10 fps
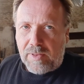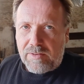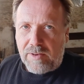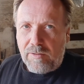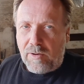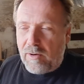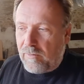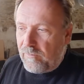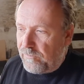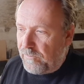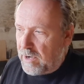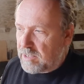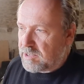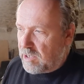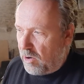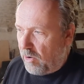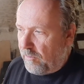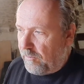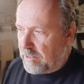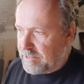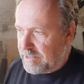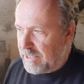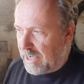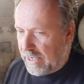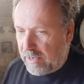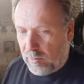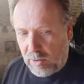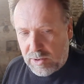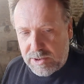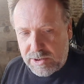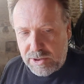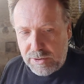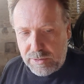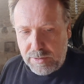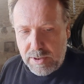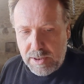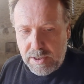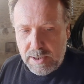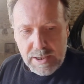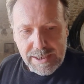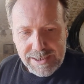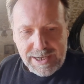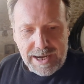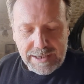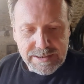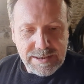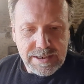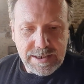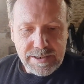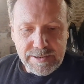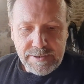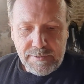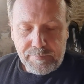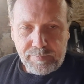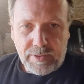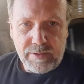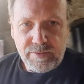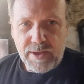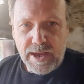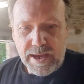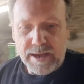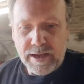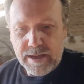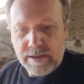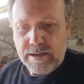So first off today was to cut the